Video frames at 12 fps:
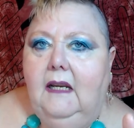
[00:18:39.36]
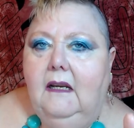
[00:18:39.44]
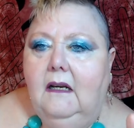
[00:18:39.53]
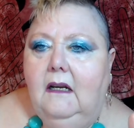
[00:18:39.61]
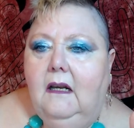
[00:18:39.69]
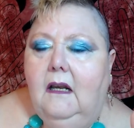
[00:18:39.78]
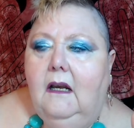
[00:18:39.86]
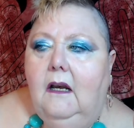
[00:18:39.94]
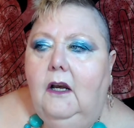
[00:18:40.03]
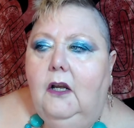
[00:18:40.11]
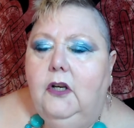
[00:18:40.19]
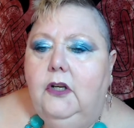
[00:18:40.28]
to
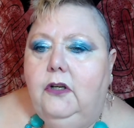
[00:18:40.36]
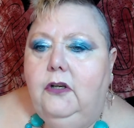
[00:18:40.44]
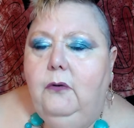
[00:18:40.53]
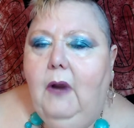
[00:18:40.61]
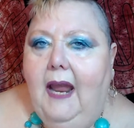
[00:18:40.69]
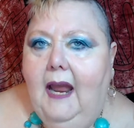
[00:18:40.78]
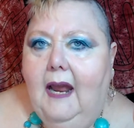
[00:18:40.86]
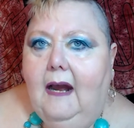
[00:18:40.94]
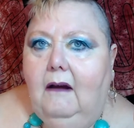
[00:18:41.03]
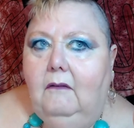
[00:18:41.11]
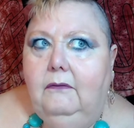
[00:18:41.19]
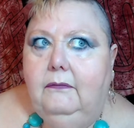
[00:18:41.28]
have
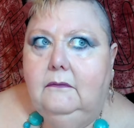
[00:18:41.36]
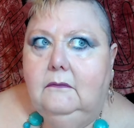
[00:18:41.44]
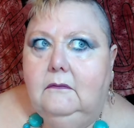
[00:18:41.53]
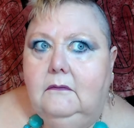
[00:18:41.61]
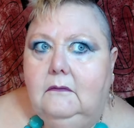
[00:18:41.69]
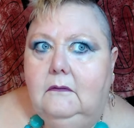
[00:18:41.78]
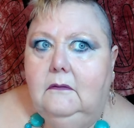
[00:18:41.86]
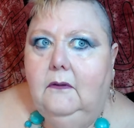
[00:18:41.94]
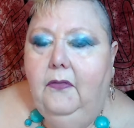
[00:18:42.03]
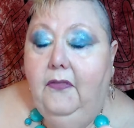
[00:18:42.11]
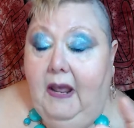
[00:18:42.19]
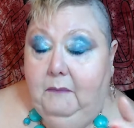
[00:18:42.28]
that many
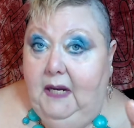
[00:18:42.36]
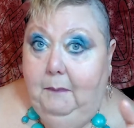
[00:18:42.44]
palettes.